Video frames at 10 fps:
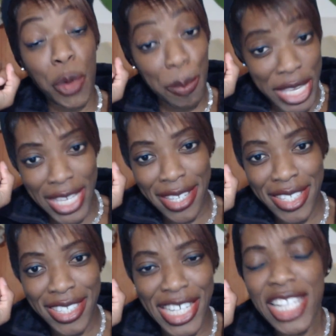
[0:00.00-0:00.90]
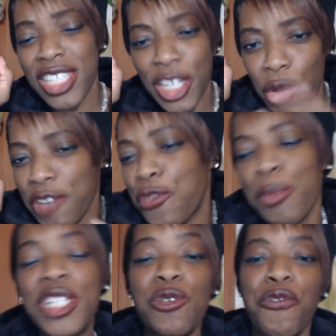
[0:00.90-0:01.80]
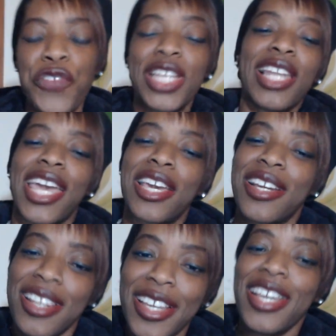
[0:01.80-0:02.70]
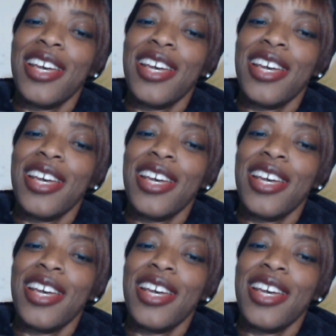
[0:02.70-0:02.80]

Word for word: from me, just in order for me to feel like